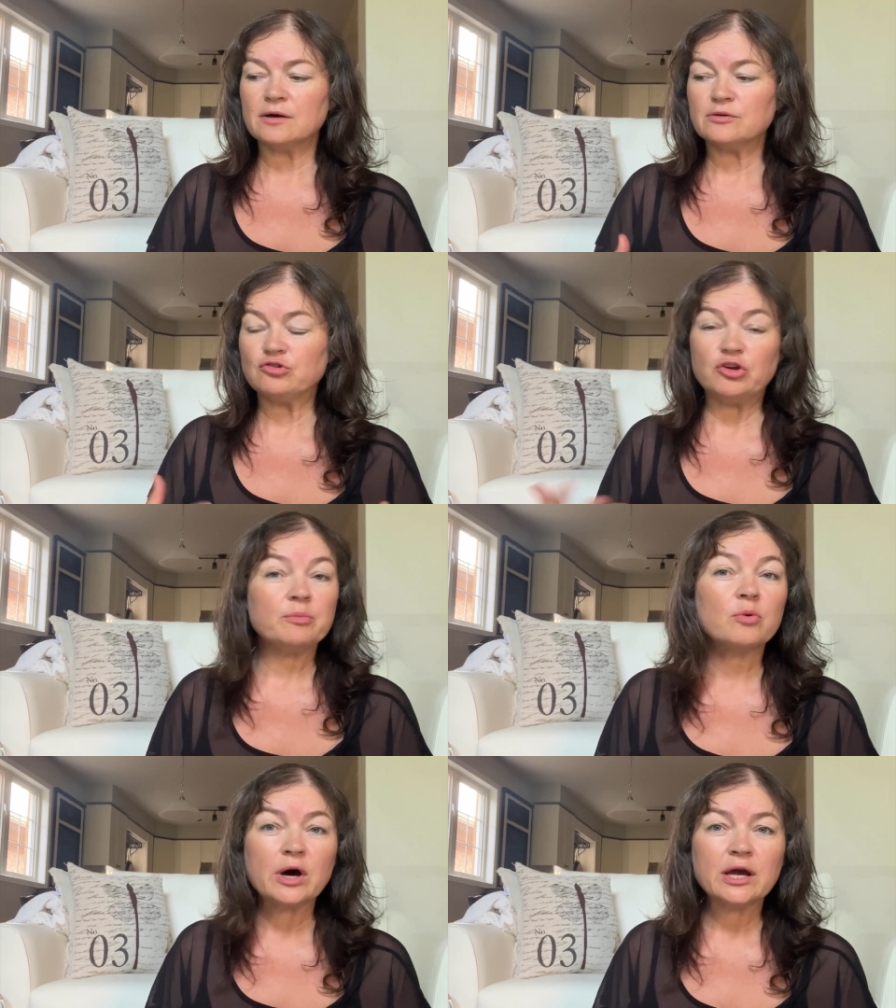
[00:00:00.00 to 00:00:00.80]

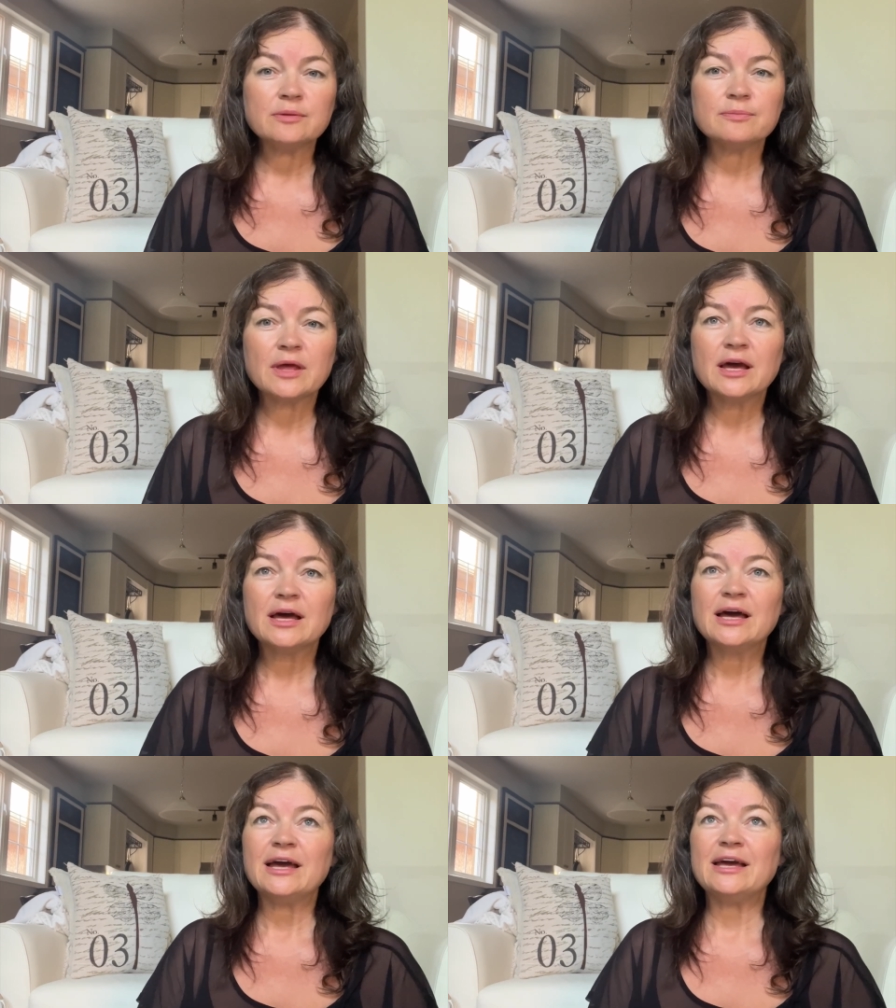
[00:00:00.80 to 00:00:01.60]
cheap wine,
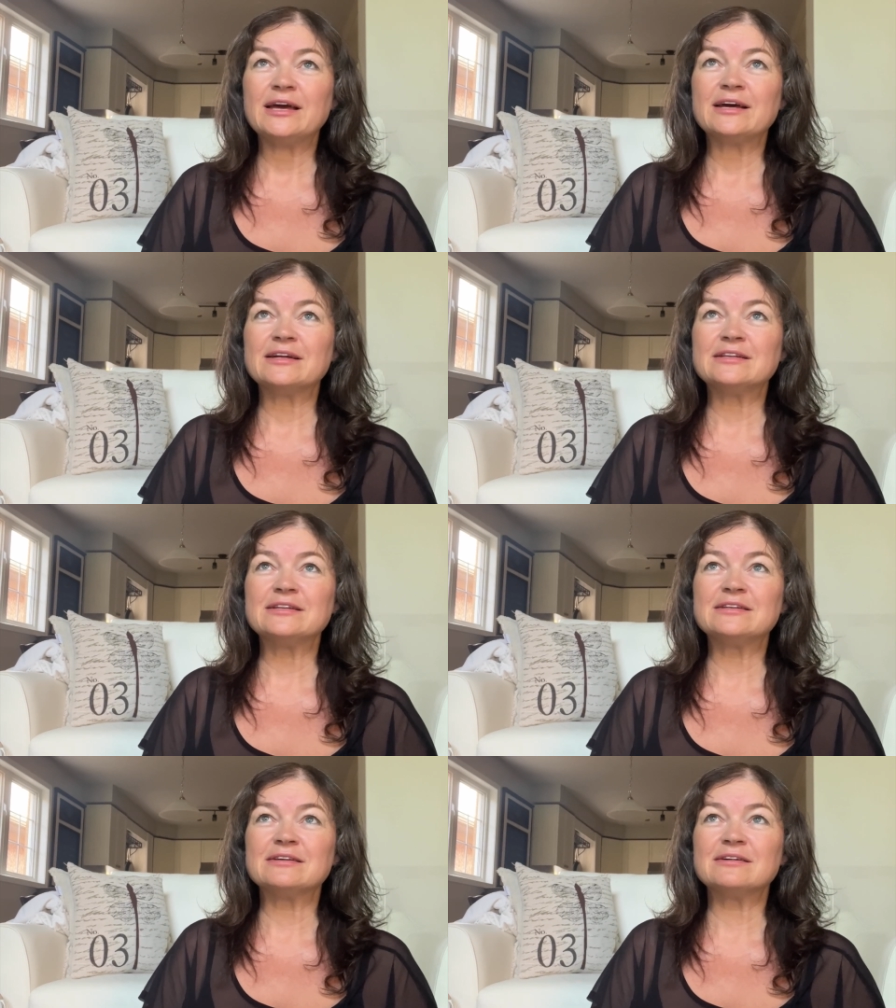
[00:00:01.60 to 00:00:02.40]
and
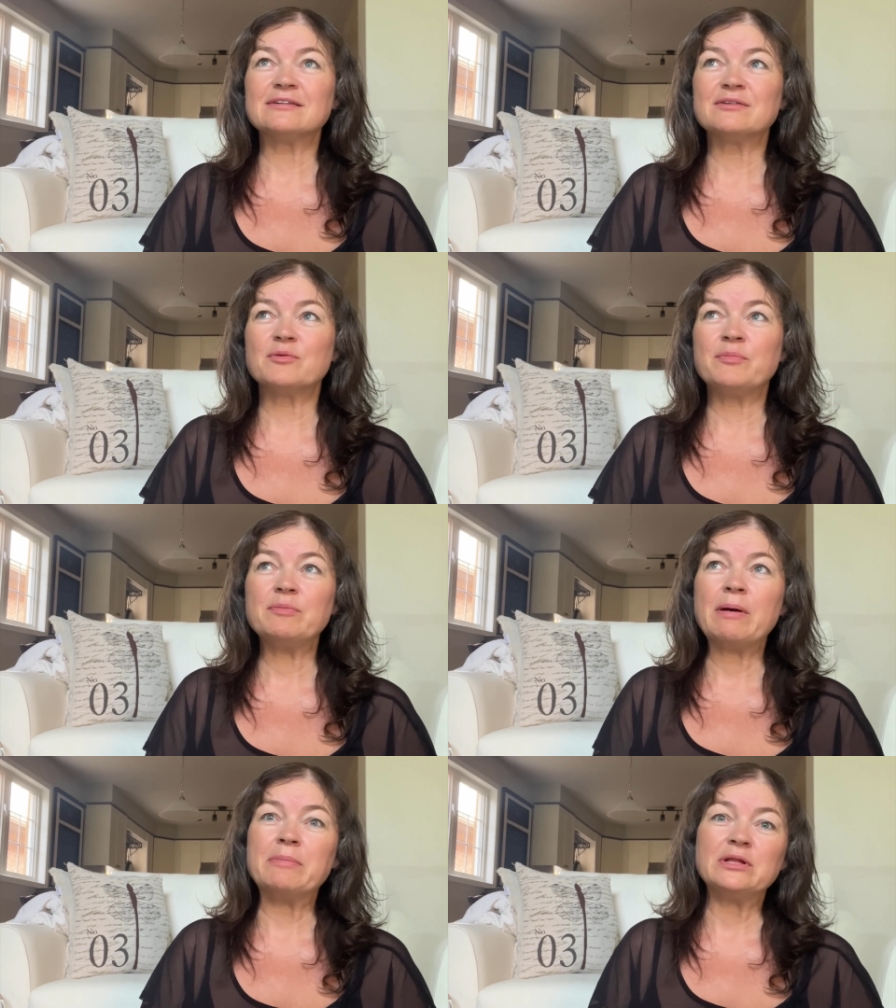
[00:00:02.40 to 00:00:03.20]
bit
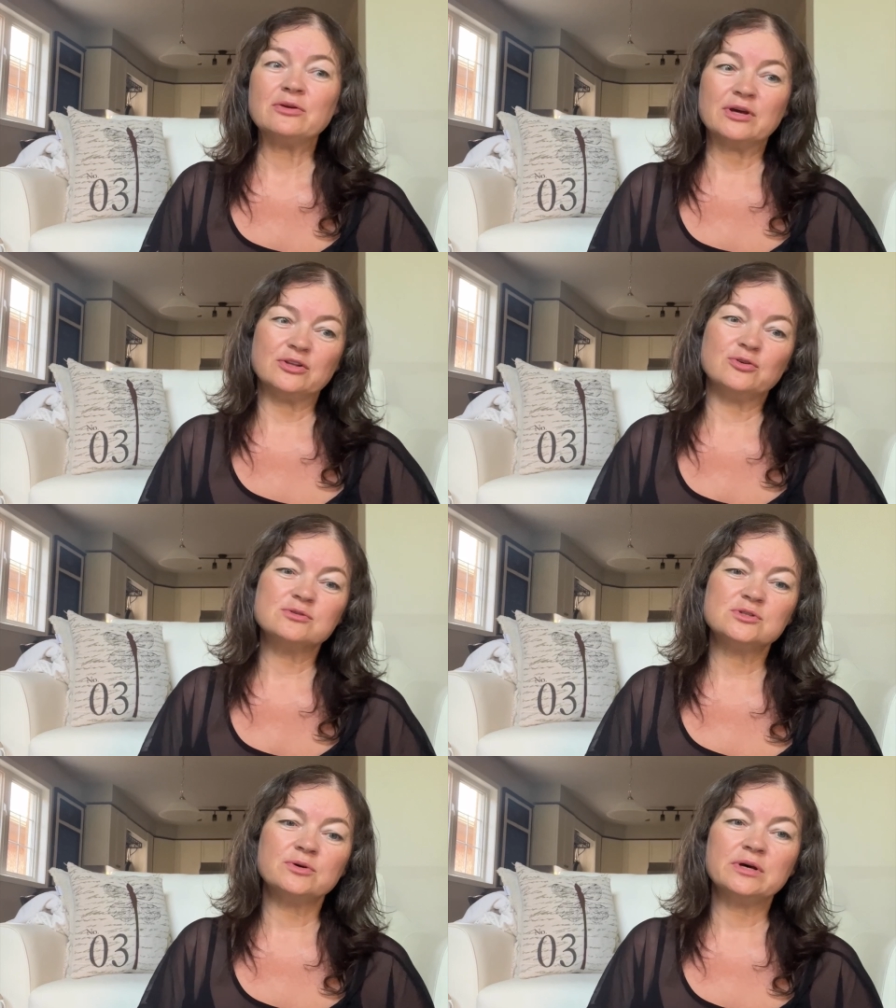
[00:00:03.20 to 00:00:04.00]
by bit you get
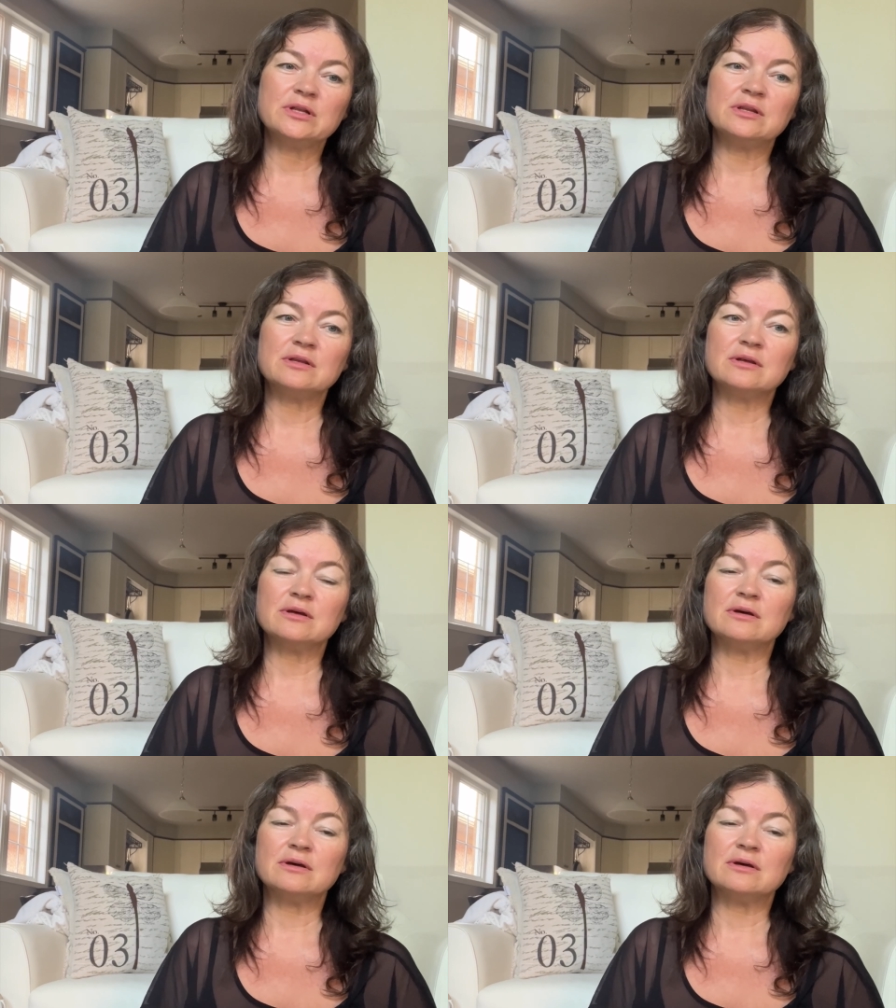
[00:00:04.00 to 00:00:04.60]
used to it.